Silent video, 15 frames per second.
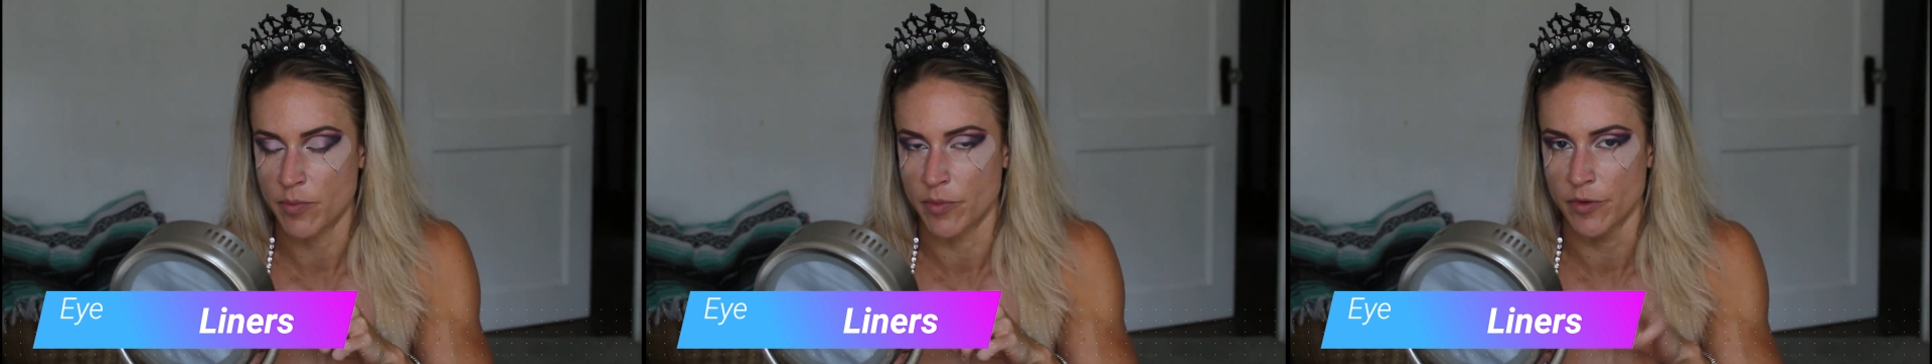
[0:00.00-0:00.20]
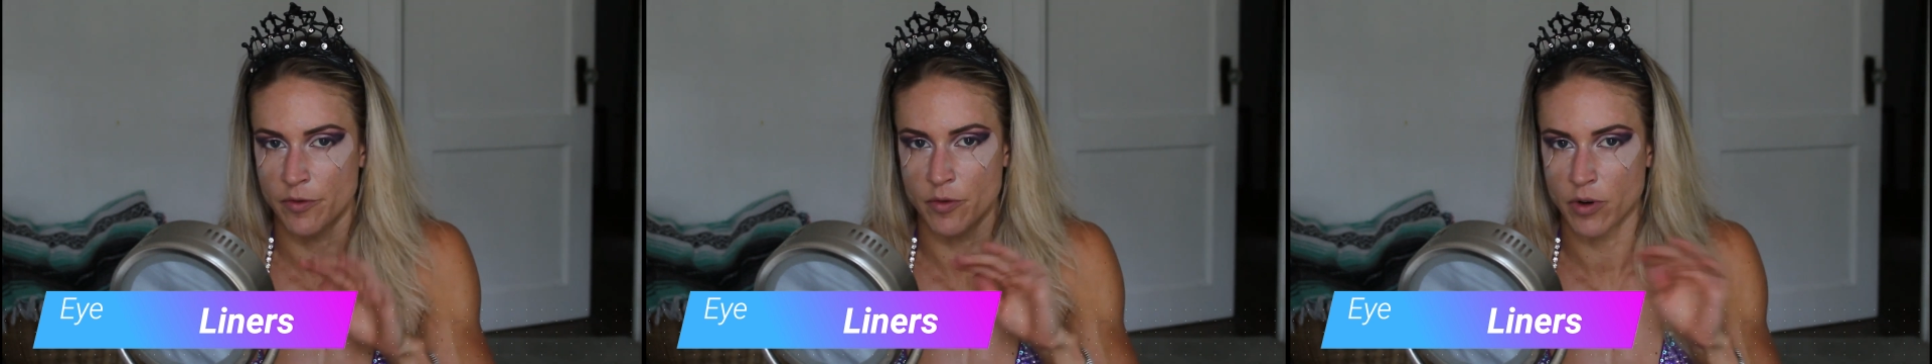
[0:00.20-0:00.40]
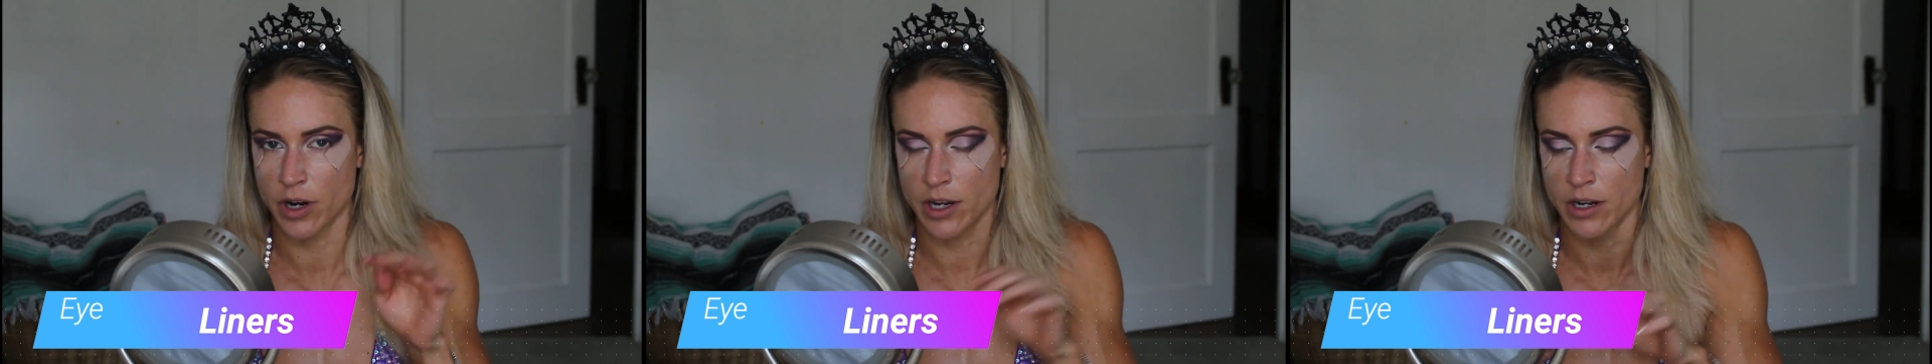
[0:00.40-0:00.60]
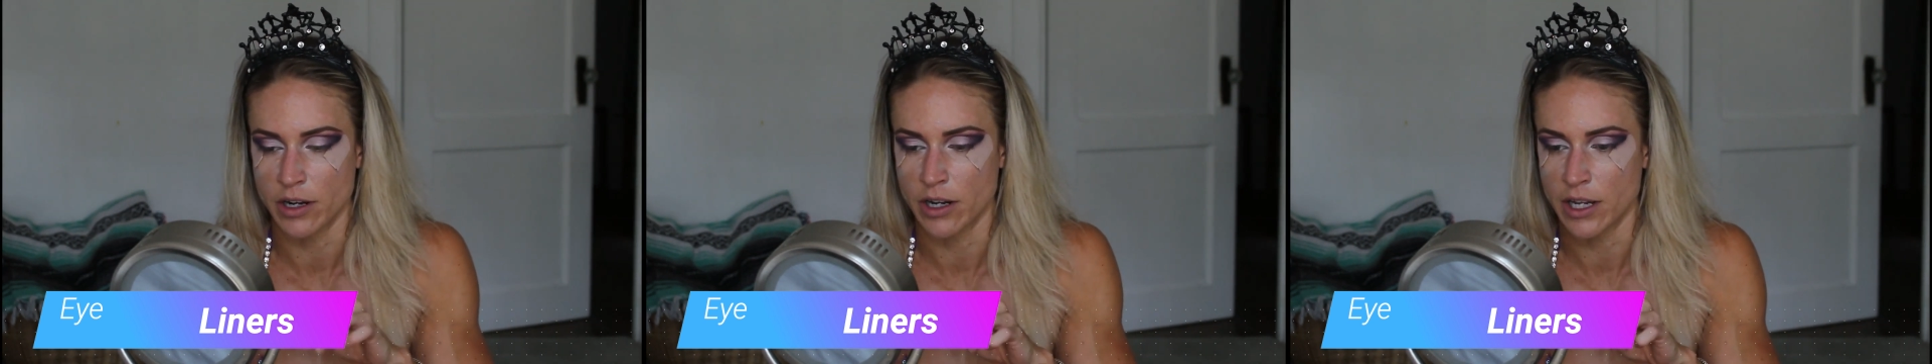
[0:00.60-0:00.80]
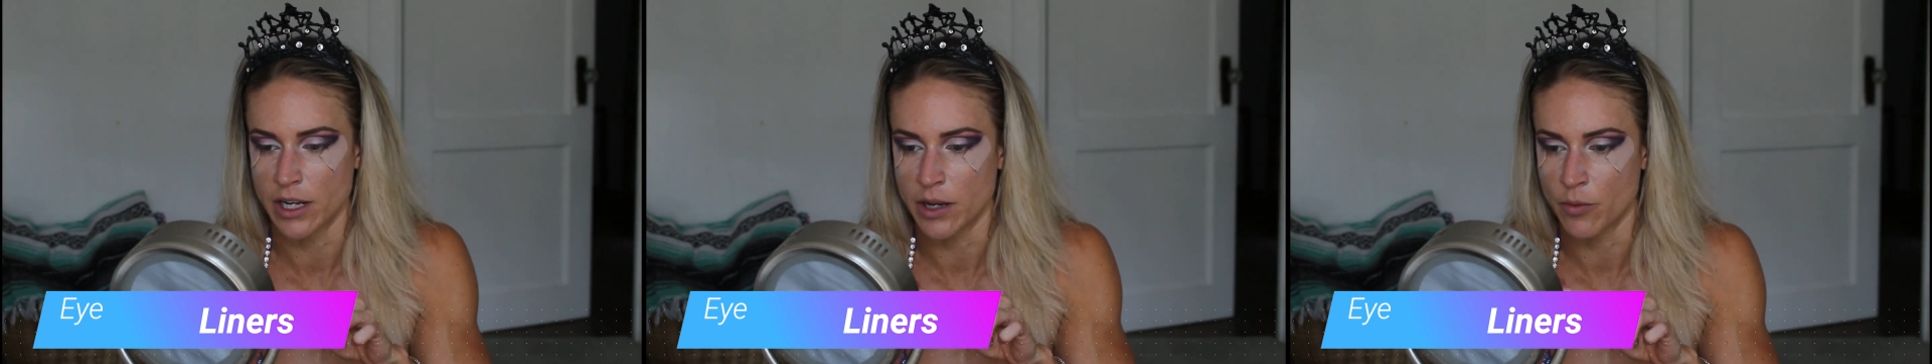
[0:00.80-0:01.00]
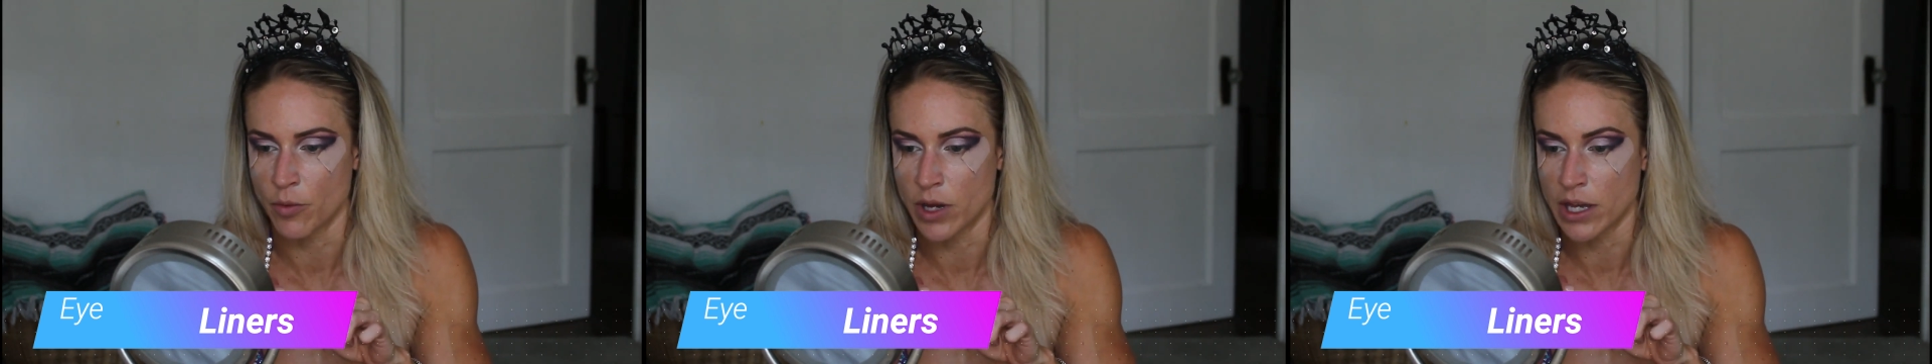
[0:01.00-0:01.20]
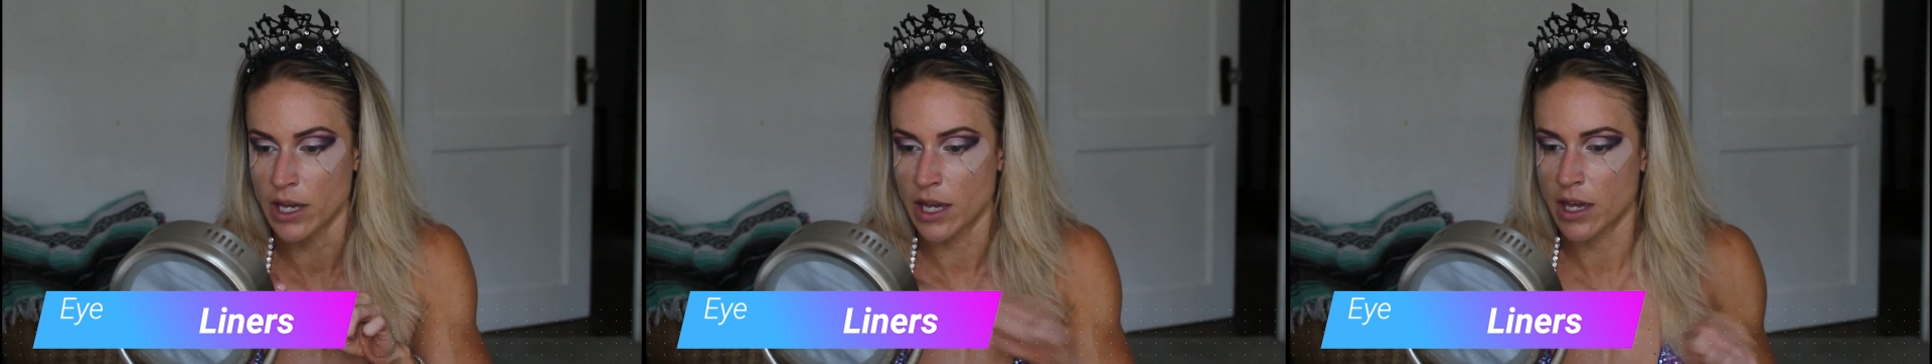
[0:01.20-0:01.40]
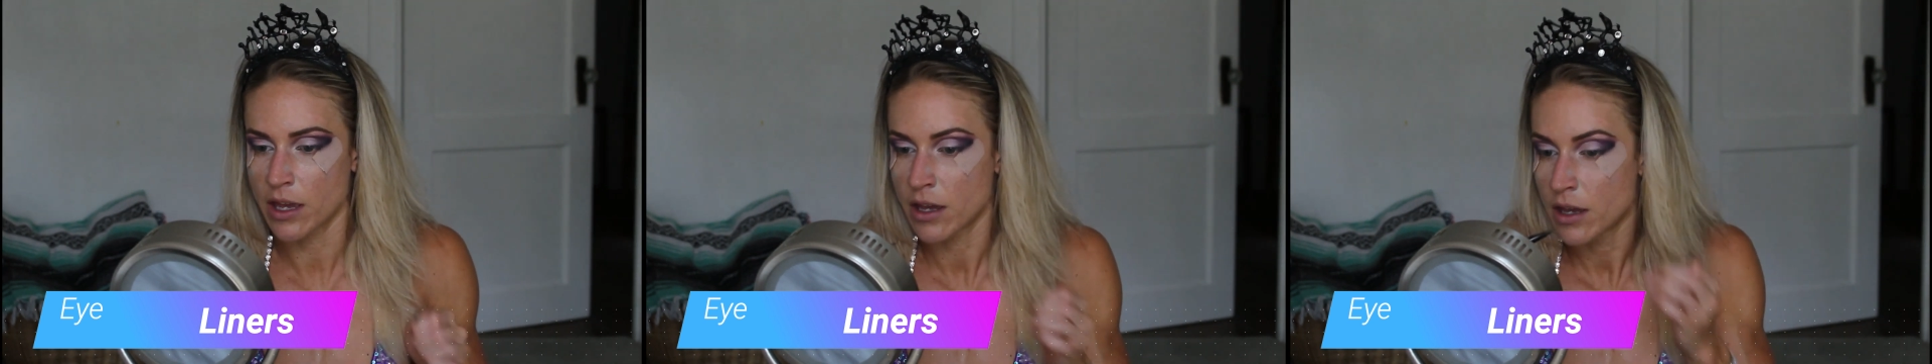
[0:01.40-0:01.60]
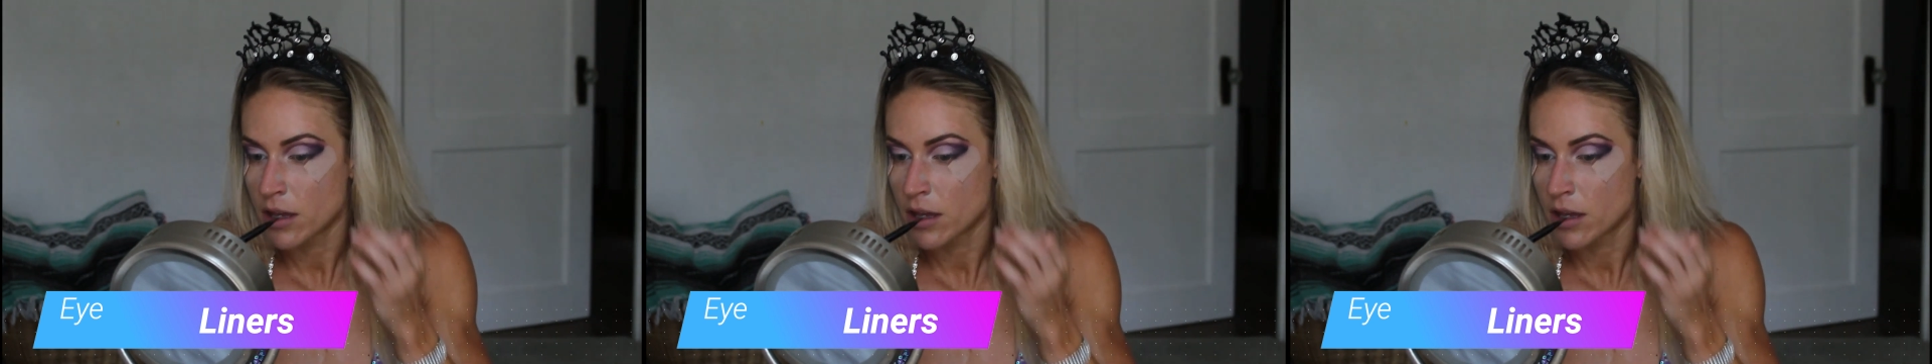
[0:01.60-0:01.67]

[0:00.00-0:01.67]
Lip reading: before I get into any winging.